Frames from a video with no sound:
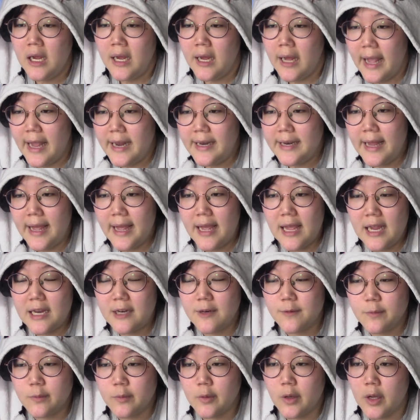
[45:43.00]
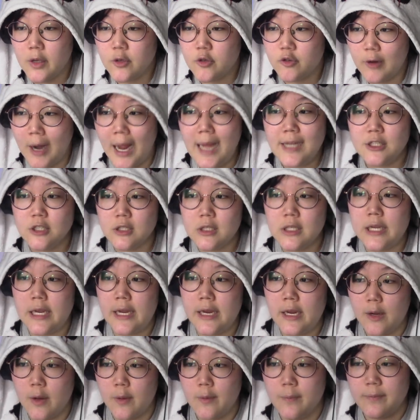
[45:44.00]
And then
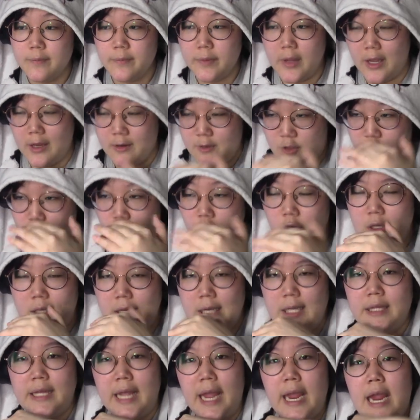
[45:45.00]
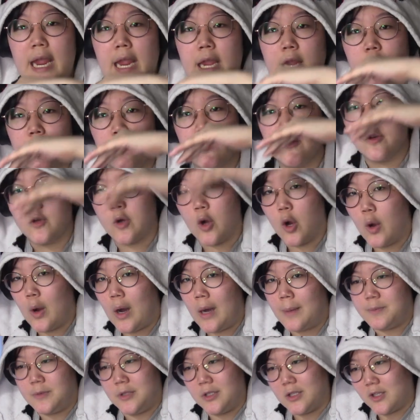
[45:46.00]
gradually and surely they go
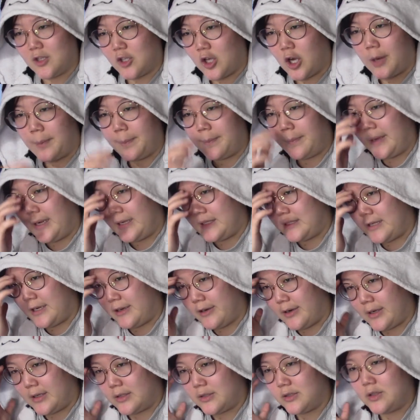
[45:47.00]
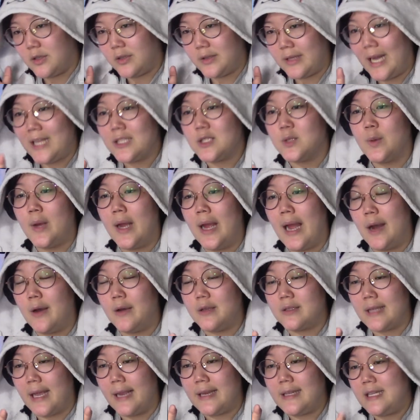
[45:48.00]
up to the top, etc. So that's why I
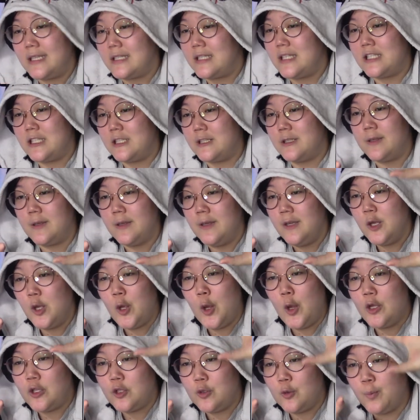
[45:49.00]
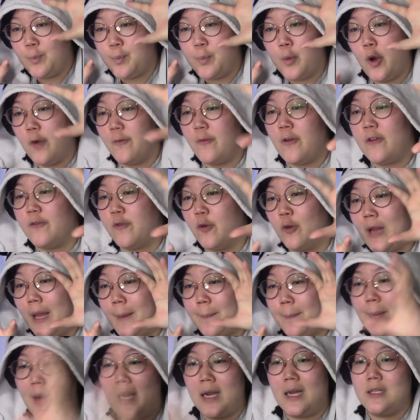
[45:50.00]
was like, this is perfect for
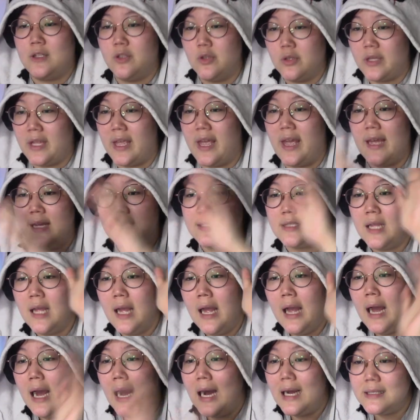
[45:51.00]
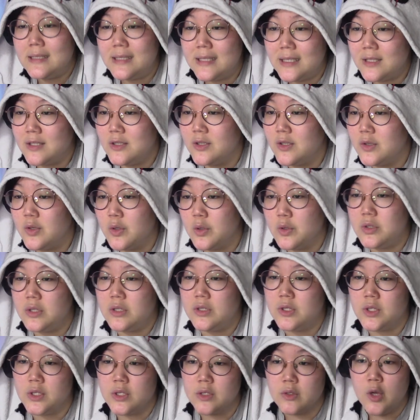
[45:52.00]
like Baka to Test, Ansatsu no
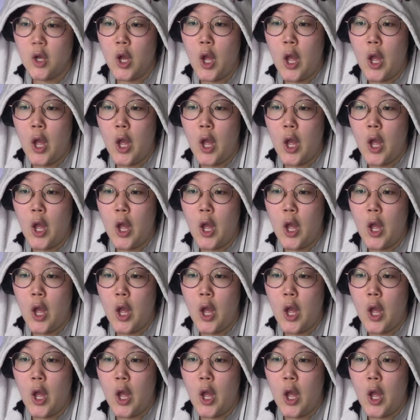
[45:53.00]
Kyoushitsu.